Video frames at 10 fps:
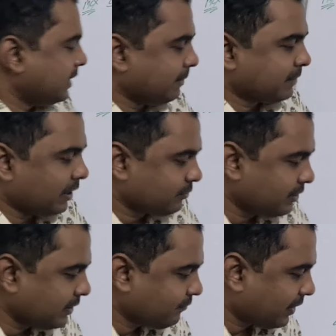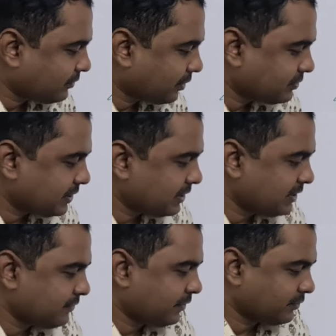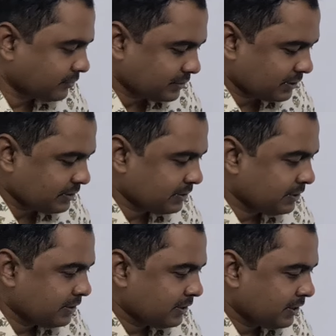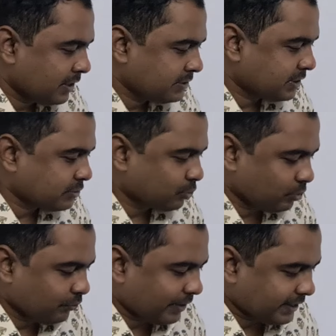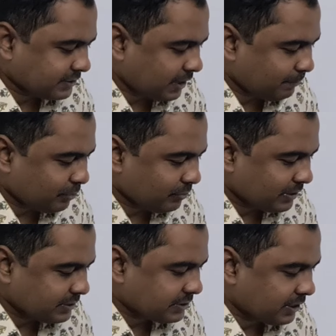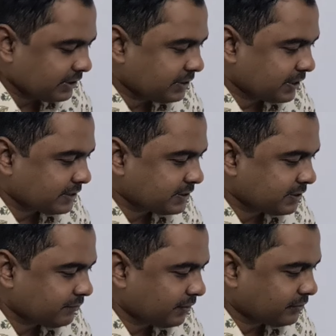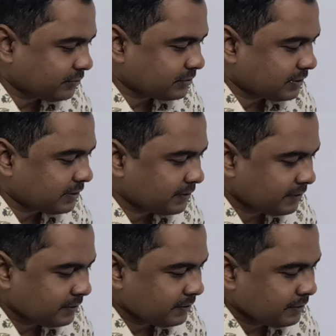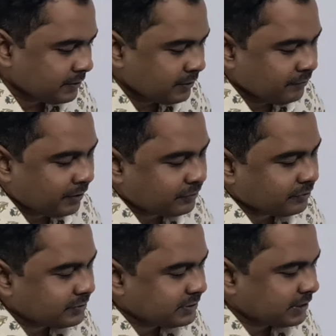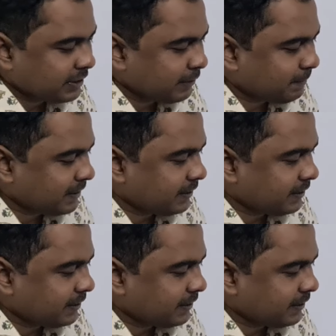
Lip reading: I am calculating 5,000. I'll just show you one example. You can study the rest. 5,000. 5,000 CEP.